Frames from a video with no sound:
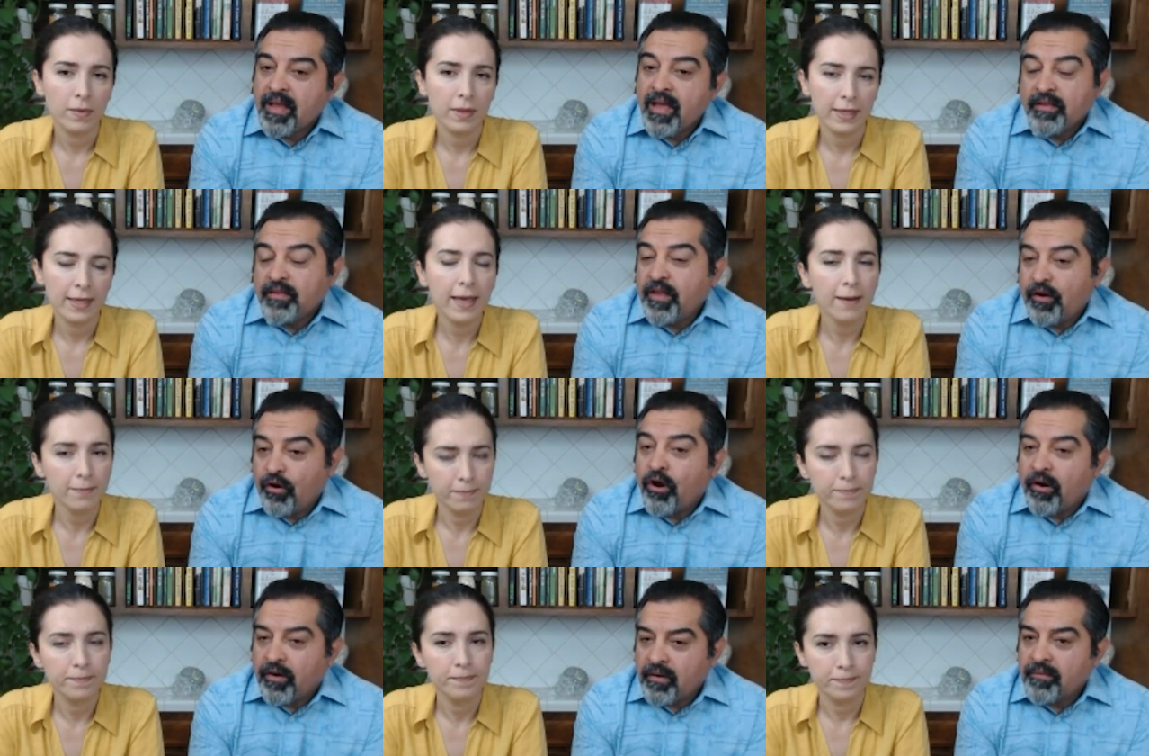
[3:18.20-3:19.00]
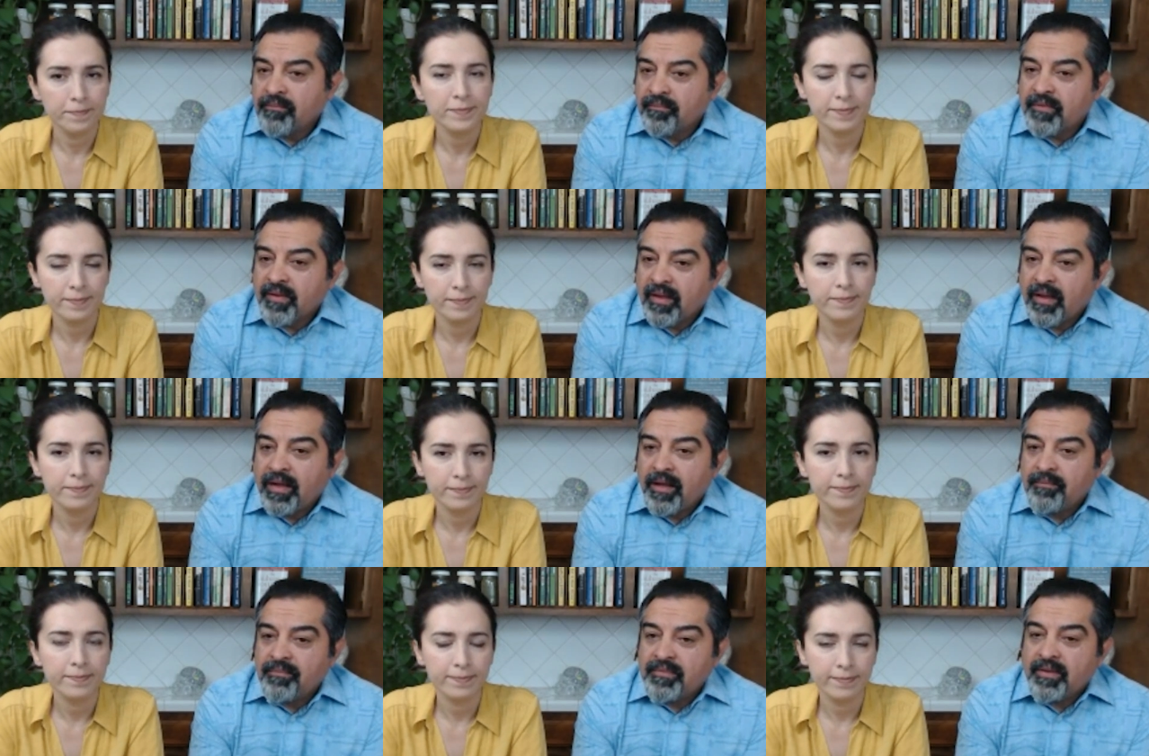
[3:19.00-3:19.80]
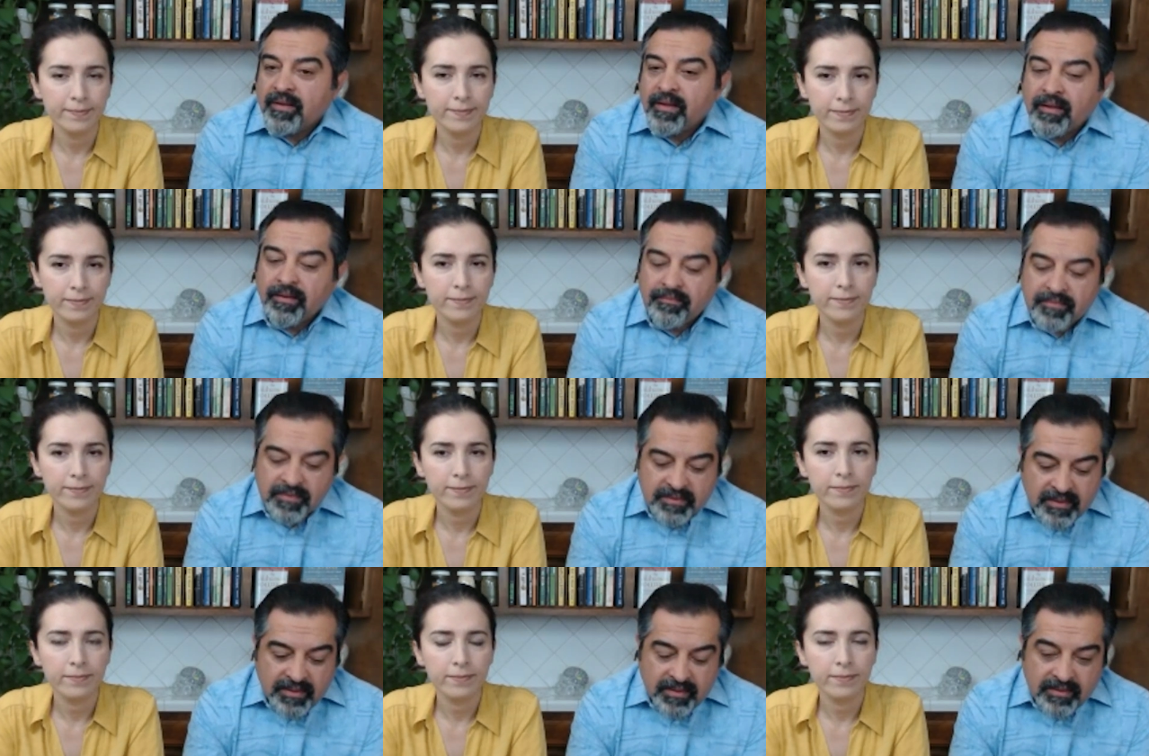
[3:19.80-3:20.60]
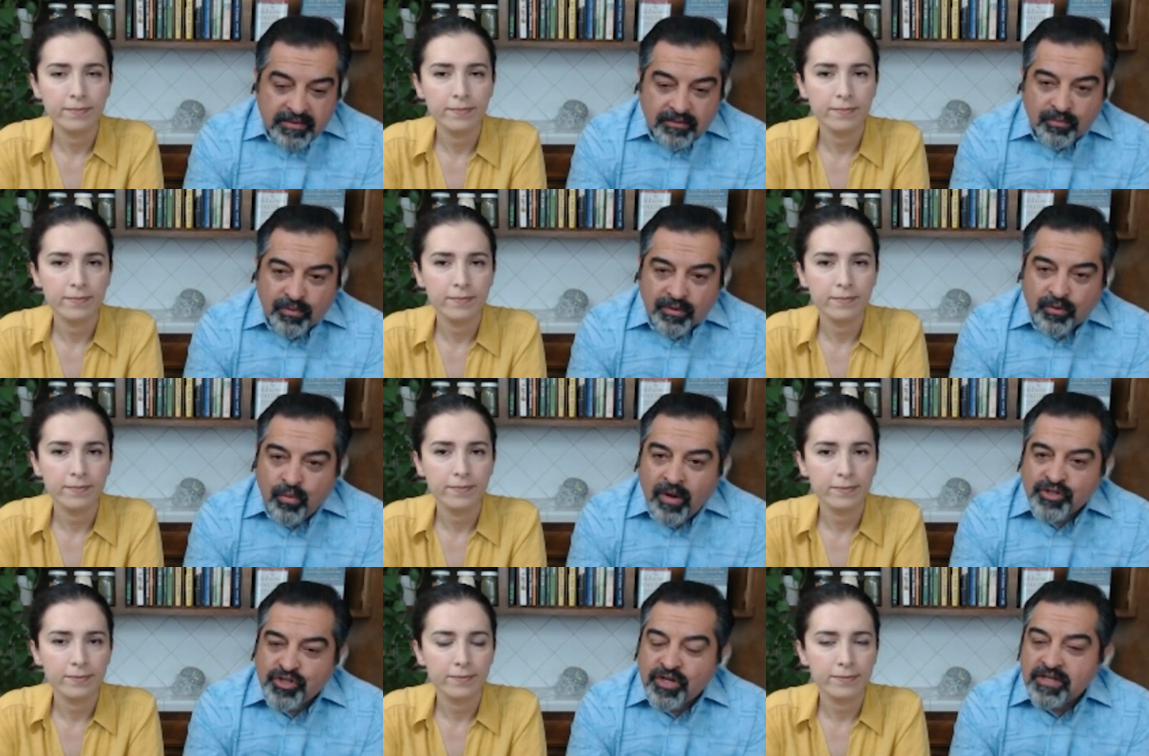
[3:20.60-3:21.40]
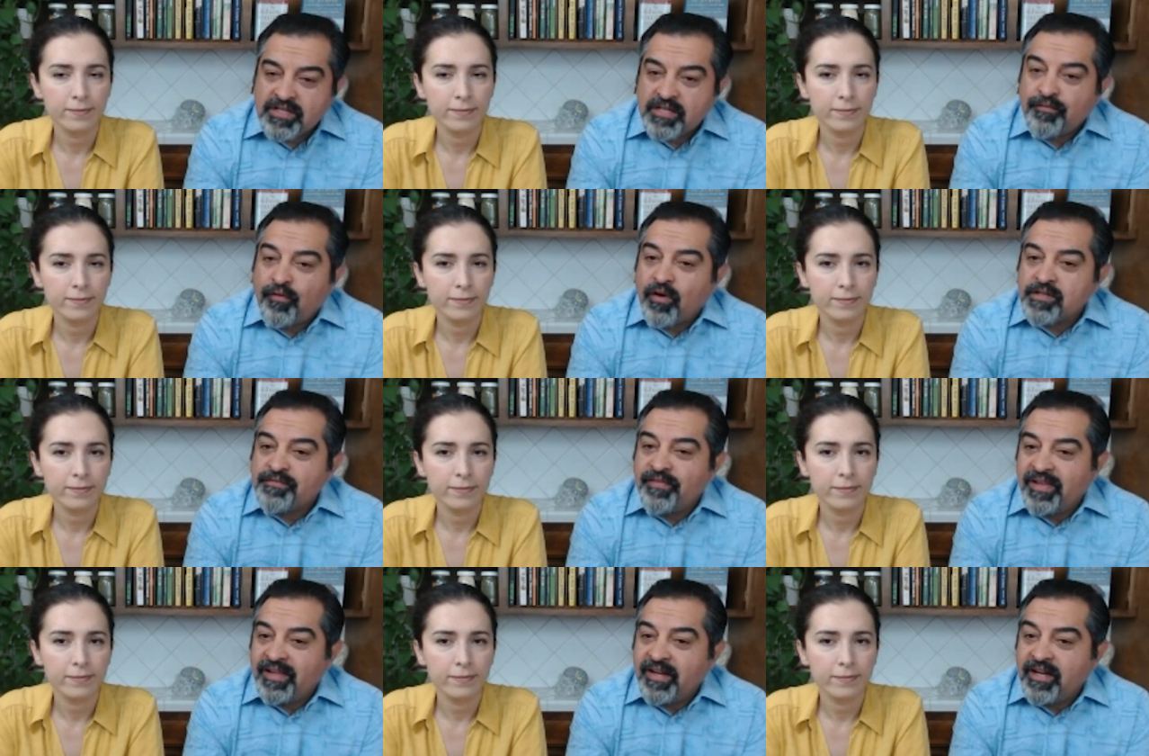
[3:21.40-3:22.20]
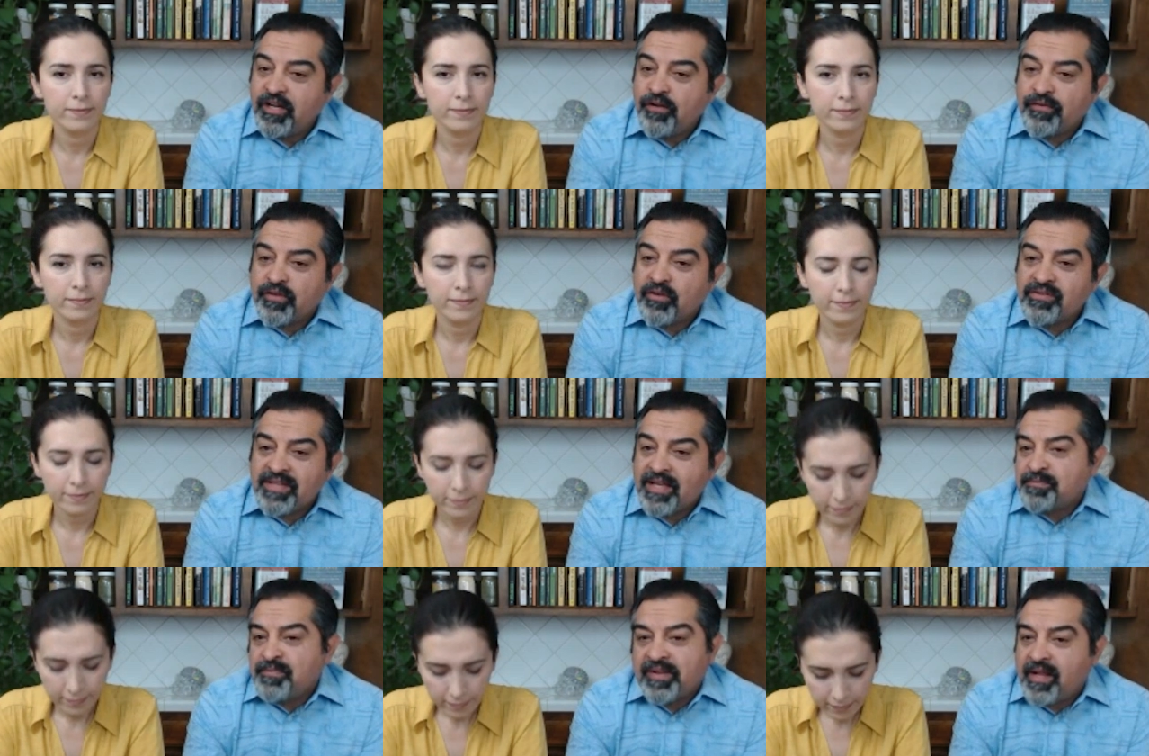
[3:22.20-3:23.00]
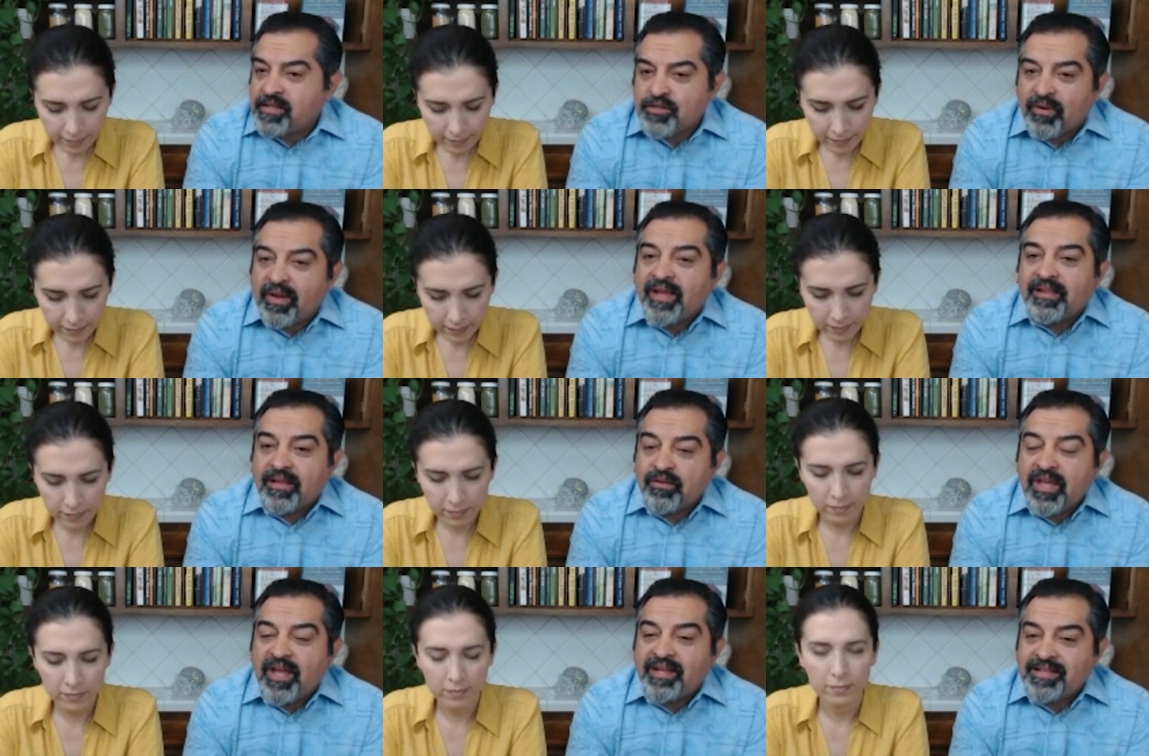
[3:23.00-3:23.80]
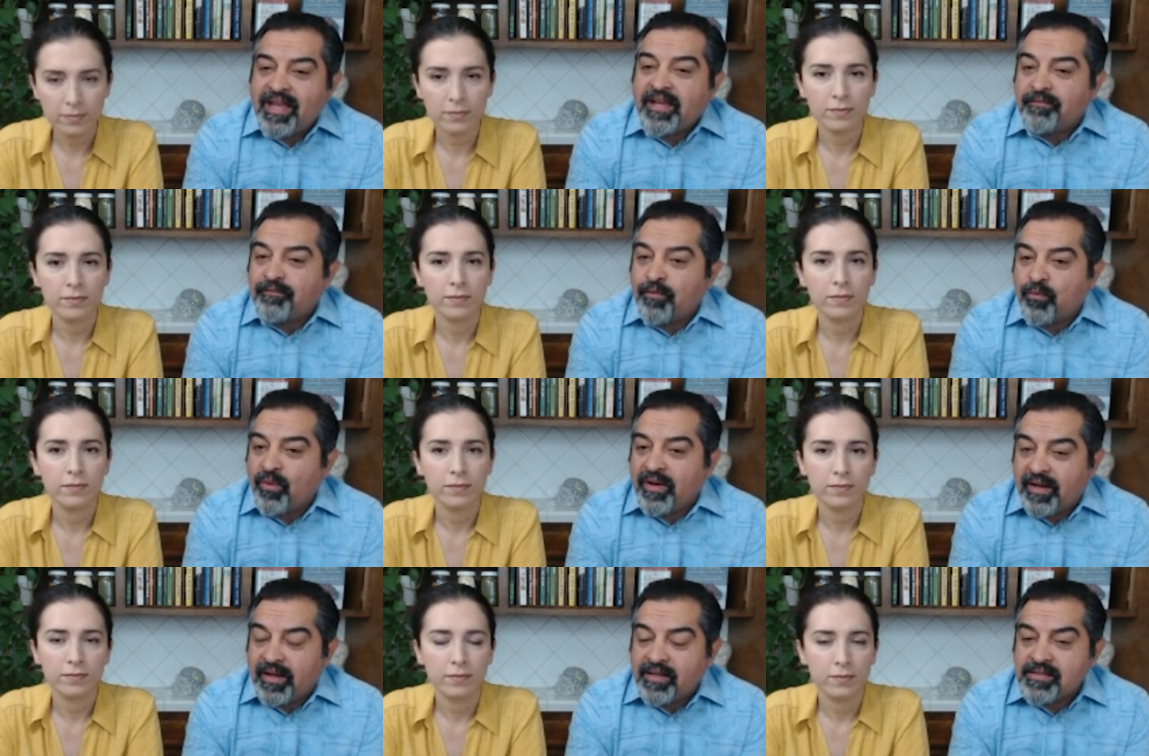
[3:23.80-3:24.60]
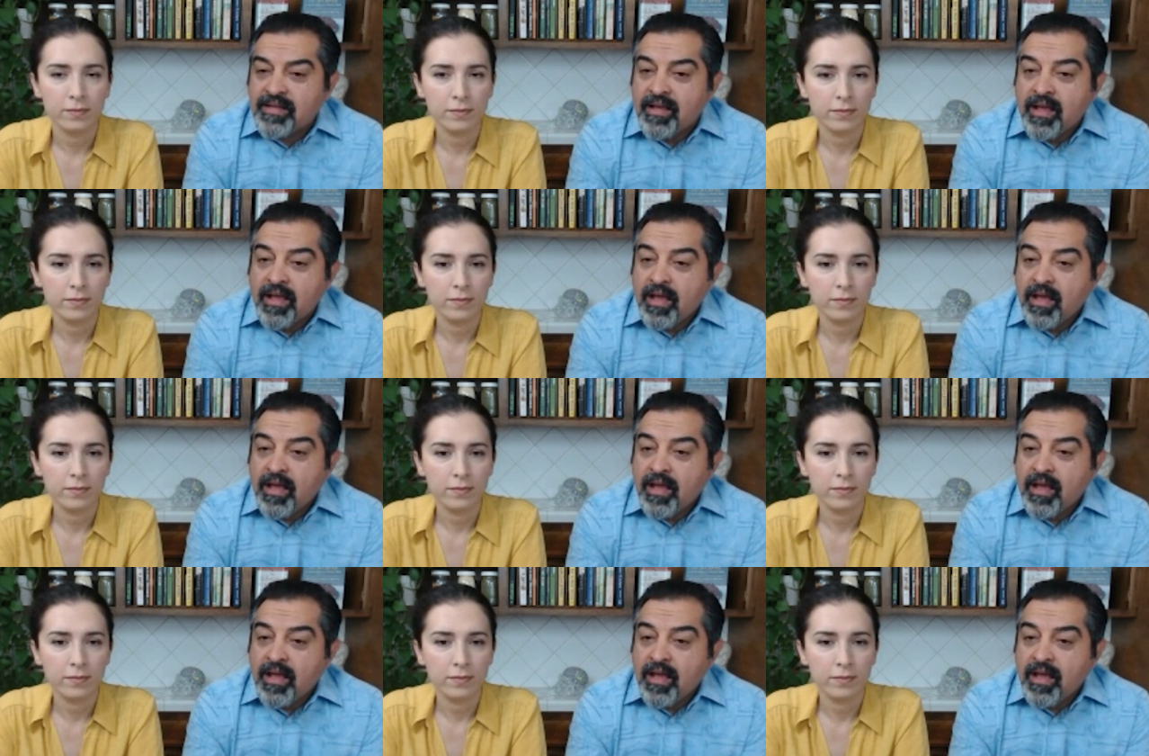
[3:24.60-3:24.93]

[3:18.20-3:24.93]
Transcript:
Speaker 1: There are um, uh, the, there were questions as far as validity of those tests, but that's okay. Like, you got to take it for what it is.